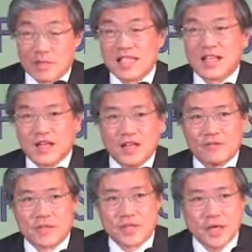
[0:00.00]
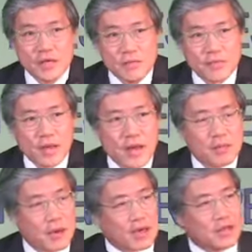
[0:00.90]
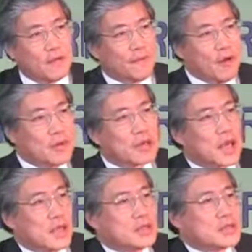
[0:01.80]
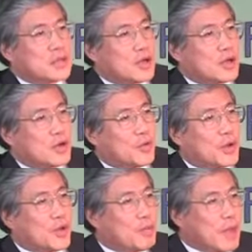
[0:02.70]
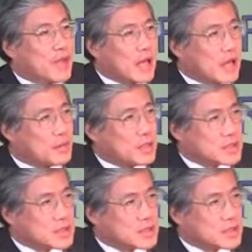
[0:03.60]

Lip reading: basically leave the scene. But in the former case, where your main line of